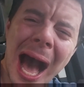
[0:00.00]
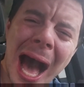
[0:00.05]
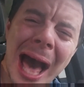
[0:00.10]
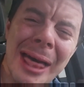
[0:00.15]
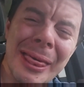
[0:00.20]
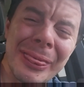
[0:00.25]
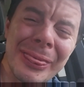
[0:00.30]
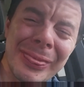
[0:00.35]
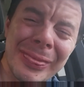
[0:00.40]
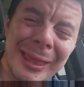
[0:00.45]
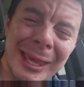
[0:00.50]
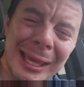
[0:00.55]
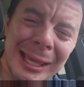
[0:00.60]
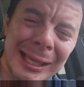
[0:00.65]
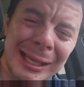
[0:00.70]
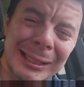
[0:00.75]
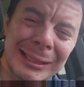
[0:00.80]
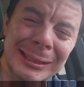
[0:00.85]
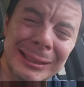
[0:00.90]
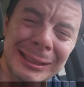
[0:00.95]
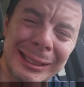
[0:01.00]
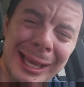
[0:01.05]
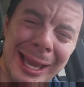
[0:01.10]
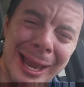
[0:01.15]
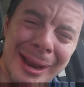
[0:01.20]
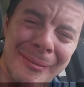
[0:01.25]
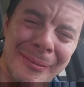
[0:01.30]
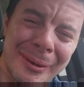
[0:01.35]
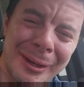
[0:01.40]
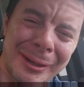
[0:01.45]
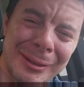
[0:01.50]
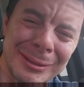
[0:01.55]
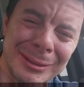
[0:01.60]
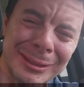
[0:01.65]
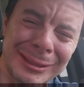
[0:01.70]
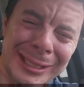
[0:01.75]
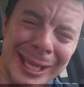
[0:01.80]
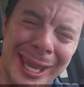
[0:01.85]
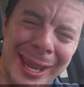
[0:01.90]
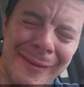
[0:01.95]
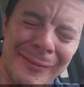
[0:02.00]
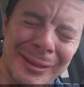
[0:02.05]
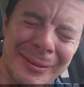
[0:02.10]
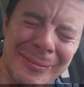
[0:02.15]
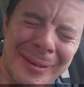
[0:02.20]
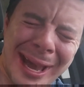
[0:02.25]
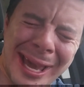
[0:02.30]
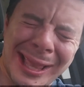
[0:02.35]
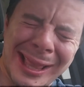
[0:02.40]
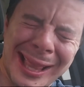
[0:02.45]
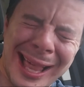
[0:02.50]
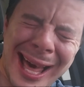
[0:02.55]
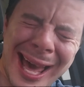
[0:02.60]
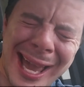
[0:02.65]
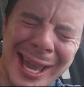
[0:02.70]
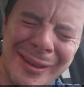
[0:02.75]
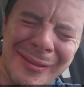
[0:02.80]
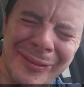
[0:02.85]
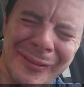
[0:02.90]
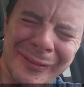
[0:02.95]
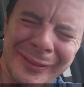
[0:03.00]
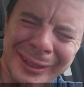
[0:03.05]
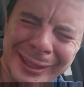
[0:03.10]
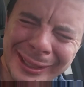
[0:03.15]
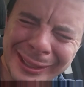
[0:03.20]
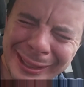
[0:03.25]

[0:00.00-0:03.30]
I think Gabriel saved my life.